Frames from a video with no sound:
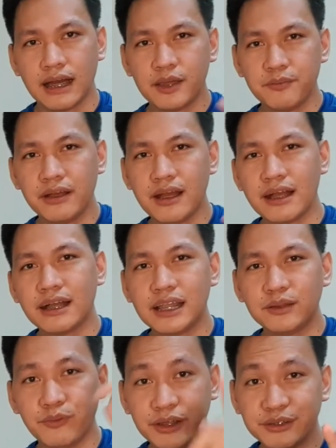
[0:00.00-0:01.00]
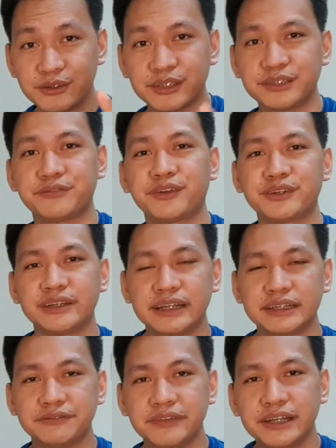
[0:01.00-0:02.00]
Hi mga ka-ALBUENTURES! For
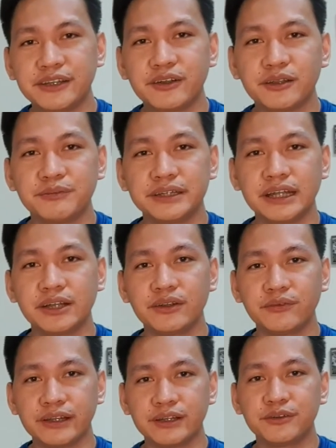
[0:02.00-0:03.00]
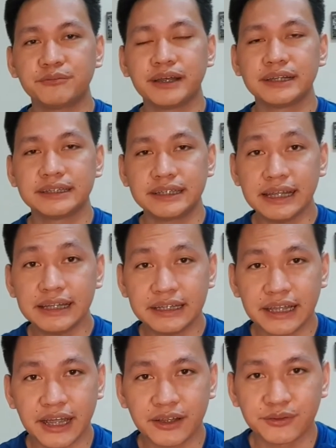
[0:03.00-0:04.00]
today's video, I'll be sharing with you my
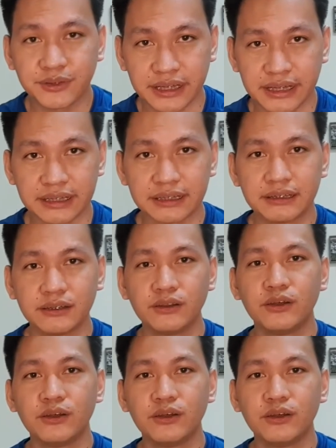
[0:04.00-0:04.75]
skincare routine.